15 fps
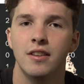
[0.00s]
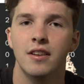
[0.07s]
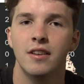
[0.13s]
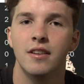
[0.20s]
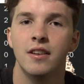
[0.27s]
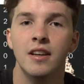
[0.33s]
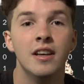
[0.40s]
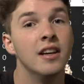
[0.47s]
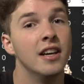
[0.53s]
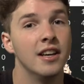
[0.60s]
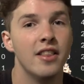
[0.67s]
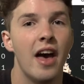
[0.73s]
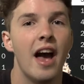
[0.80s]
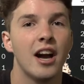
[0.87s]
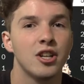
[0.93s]
did
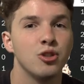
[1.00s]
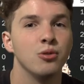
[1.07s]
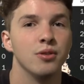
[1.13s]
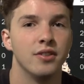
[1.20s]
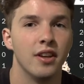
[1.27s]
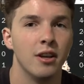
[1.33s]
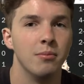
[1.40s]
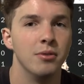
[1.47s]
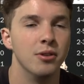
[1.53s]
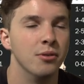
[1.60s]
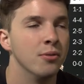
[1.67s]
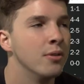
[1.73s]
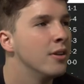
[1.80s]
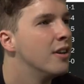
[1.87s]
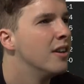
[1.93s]
in the actual
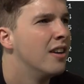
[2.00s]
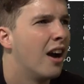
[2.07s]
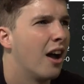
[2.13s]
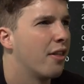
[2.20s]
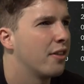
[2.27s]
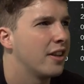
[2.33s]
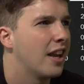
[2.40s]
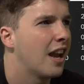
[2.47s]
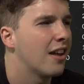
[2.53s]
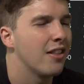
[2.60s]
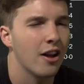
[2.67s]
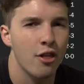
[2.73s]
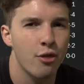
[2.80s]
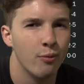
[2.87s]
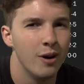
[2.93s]
debut. I think he had
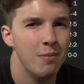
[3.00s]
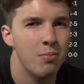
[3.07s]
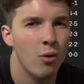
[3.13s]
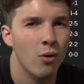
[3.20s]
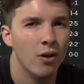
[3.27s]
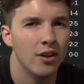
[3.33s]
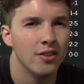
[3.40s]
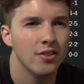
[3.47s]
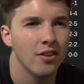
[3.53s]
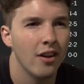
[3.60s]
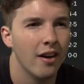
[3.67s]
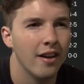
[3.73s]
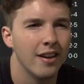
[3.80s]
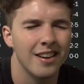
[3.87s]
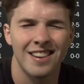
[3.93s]
like 3 points,
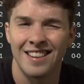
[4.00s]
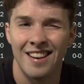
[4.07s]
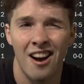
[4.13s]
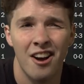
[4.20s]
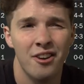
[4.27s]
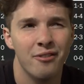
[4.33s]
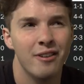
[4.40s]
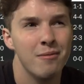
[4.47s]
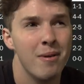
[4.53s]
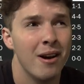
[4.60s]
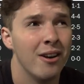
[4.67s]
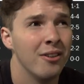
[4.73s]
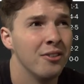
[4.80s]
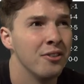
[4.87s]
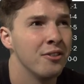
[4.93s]
like 9
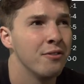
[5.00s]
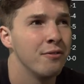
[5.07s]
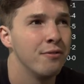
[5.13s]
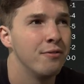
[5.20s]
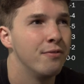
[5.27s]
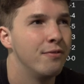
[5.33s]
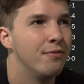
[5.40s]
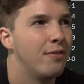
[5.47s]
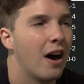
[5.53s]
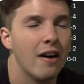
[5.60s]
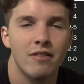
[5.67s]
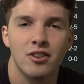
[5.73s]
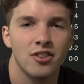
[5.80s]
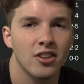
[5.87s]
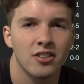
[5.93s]
rebounds,
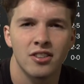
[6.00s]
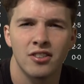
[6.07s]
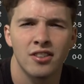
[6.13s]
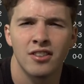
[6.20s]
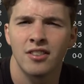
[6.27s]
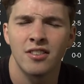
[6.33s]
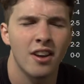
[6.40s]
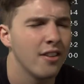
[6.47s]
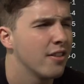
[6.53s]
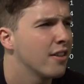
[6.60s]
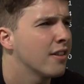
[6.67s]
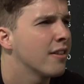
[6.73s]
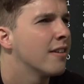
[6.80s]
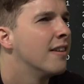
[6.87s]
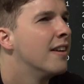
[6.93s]
5 or 6 assists, I
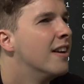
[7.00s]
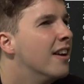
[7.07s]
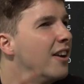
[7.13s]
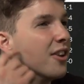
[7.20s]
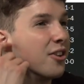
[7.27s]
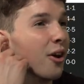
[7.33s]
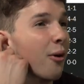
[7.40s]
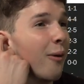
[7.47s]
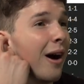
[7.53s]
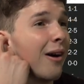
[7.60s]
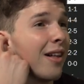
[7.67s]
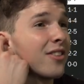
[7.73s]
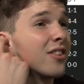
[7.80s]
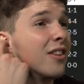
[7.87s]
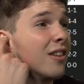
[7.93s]
think. So,
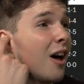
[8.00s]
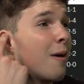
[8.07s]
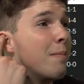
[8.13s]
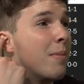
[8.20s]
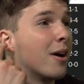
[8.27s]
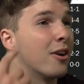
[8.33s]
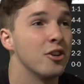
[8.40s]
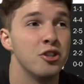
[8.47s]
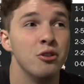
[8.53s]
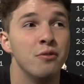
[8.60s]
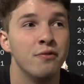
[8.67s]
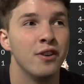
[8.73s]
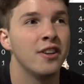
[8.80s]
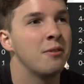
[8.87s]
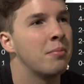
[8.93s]
wow, that's a lot better.
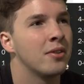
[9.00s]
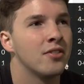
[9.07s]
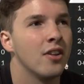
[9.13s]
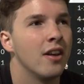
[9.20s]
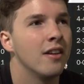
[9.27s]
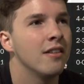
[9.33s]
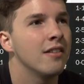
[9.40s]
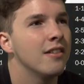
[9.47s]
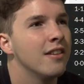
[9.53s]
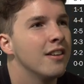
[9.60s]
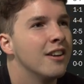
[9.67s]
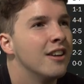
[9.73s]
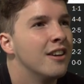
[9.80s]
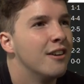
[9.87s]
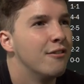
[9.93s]
Shooting 50%,
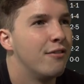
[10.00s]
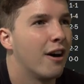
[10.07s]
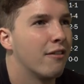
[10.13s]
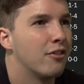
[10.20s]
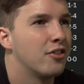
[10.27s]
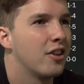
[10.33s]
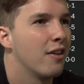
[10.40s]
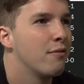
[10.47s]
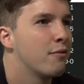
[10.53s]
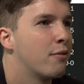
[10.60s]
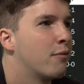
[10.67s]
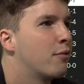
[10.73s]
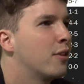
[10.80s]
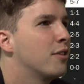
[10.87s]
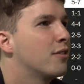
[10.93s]
5 for 7
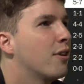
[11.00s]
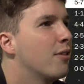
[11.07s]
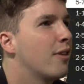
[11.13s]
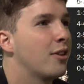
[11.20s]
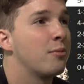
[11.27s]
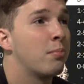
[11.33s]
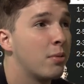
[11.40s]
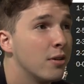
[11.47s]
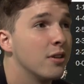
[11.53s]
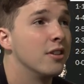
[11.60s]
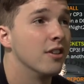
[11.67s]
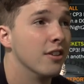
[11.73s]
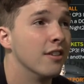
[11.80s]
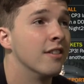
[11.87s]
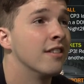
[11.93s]
from free throw. That's
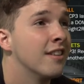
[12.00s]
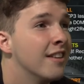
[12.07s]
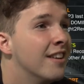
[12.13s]
pretty good.